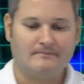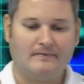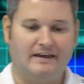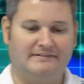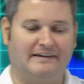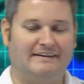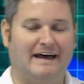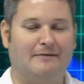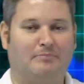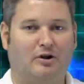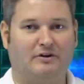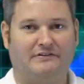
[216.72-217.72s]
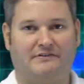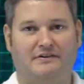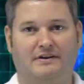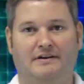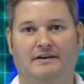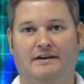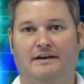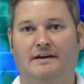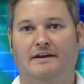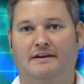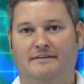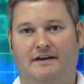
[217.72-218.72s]
is that person
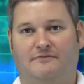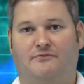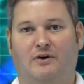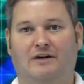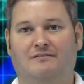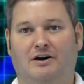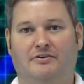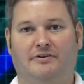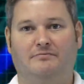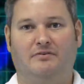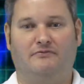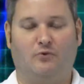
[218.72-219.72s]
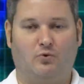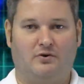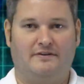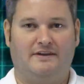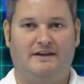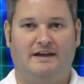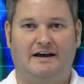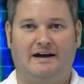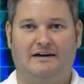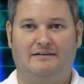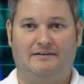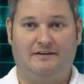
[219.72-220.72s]
that front loaded before the
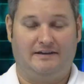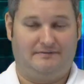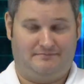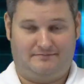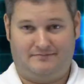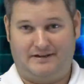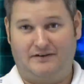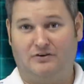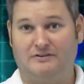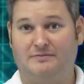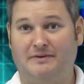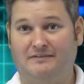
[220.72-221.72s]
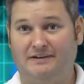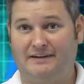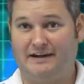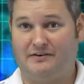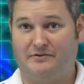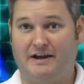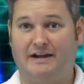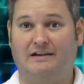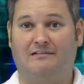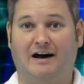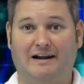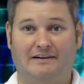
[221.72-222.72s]
and ultimately they created
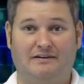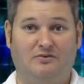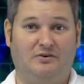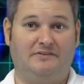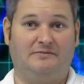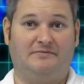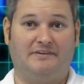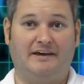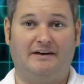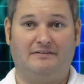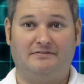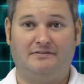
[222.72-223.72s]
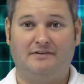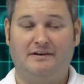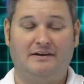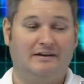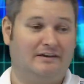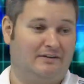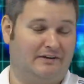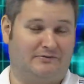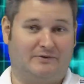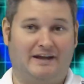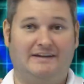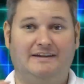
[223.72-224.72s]
a lot of the noise themselves, because
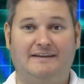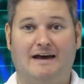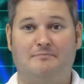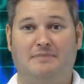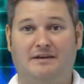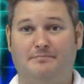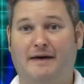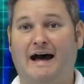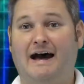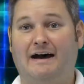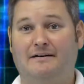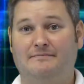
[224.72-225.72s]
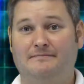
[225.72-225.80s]
when they did that big buy,